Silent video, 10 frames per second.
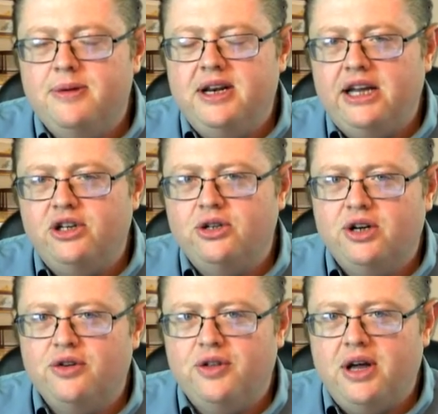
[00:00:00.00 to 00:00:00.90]
Communication
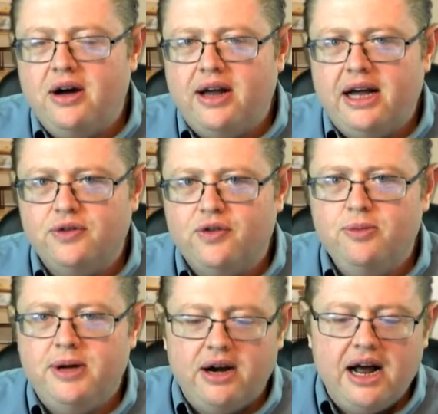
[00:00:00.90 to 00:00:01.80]
Director for the Ohio Council of
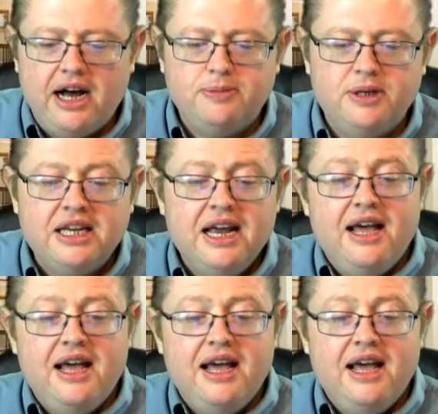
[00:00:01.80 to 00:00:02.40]
Home Care and Hospice.